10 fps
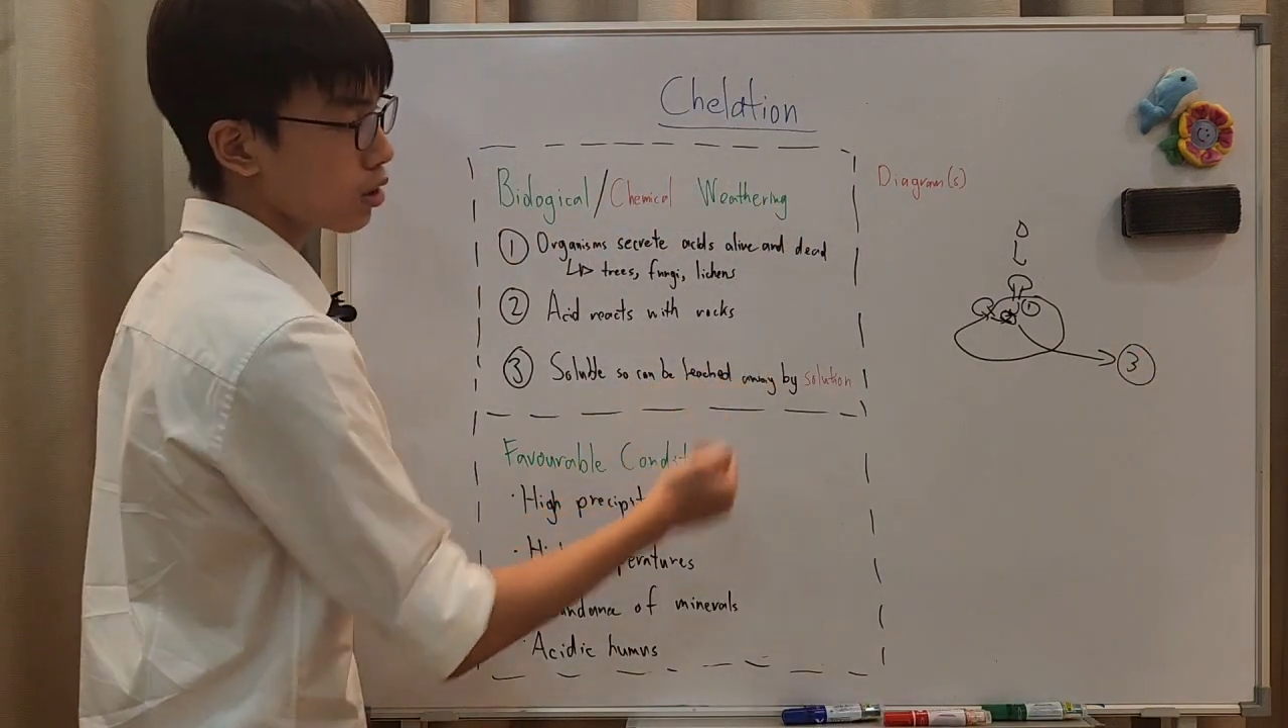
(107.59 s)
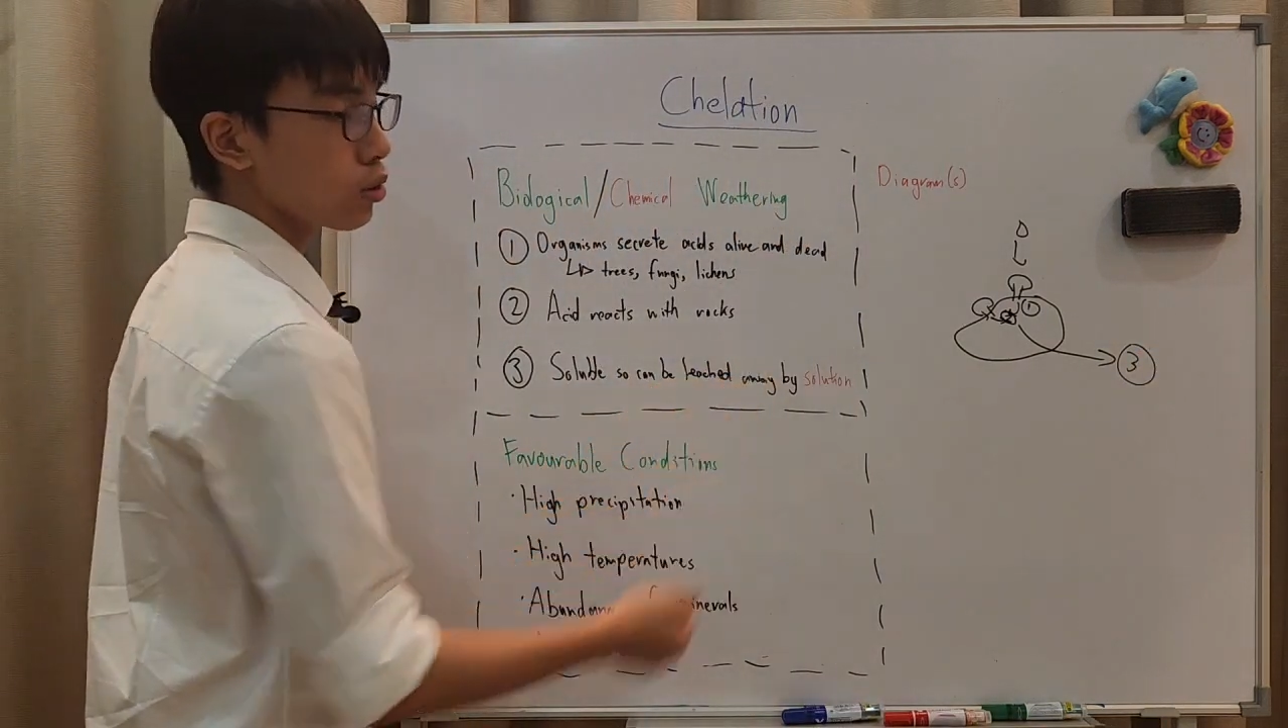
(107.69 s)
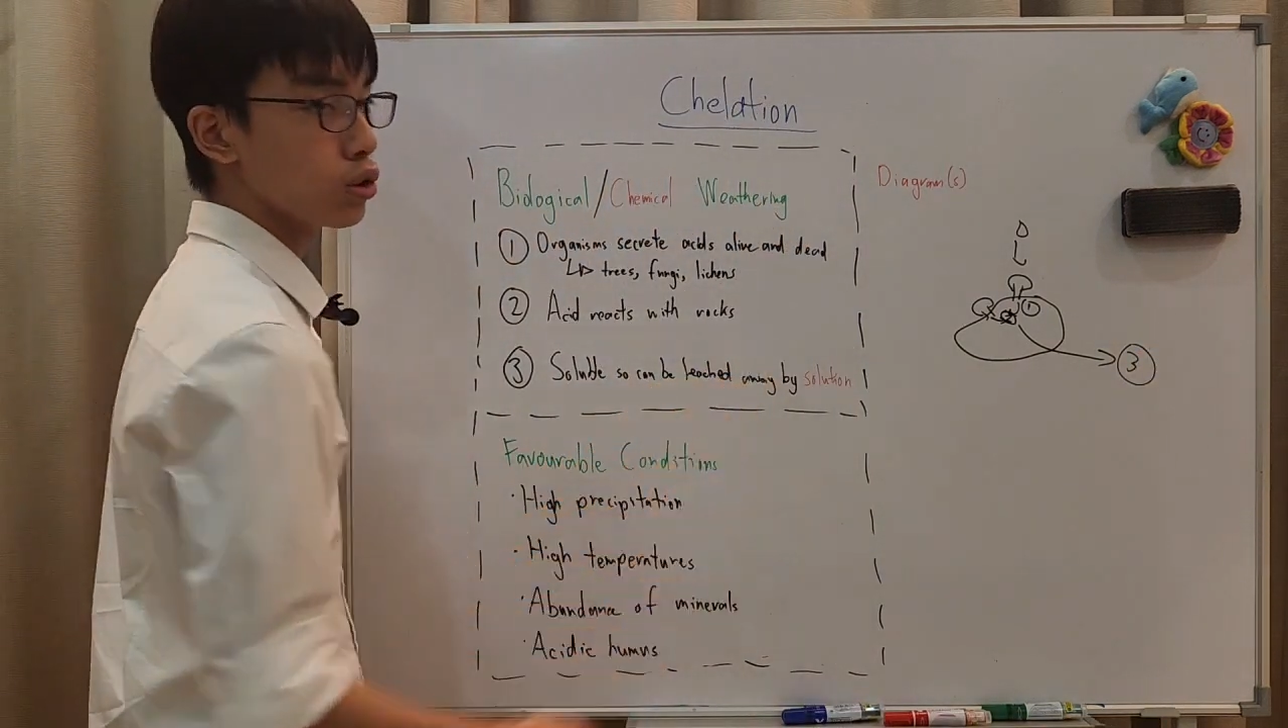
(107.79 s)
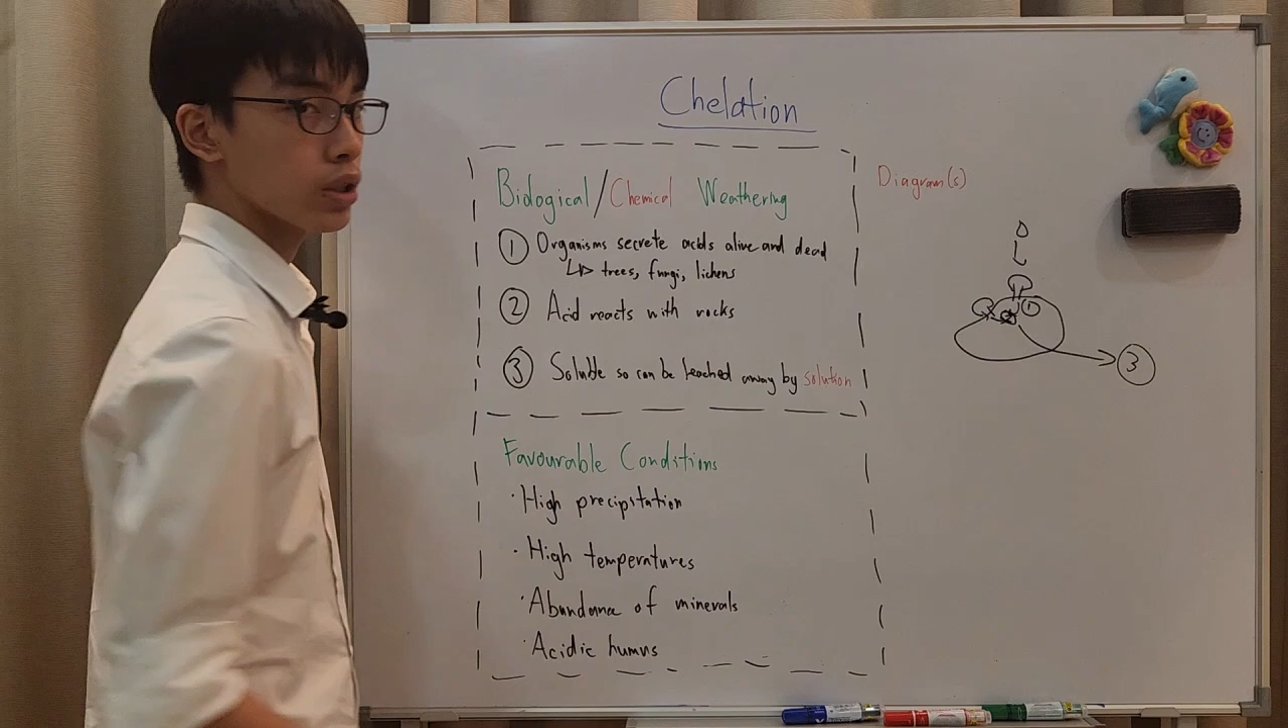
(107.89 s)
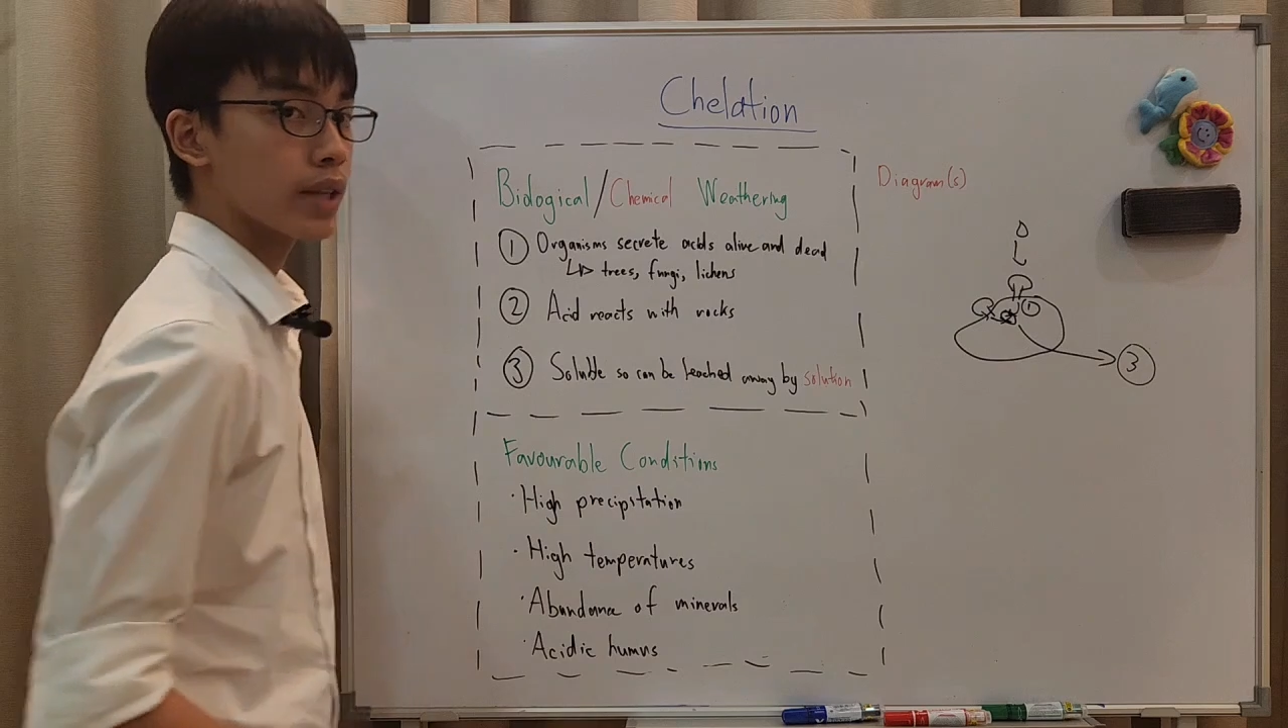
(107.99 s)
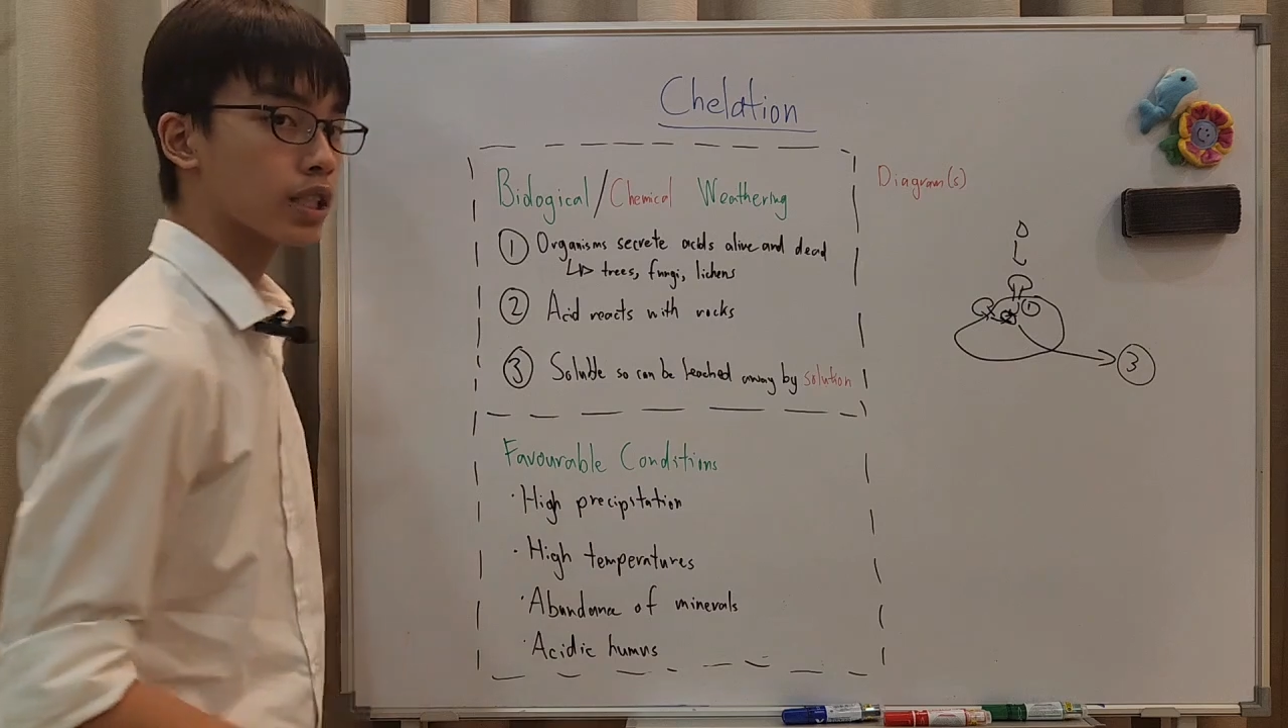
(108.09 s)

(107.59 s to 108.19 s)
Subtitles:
solution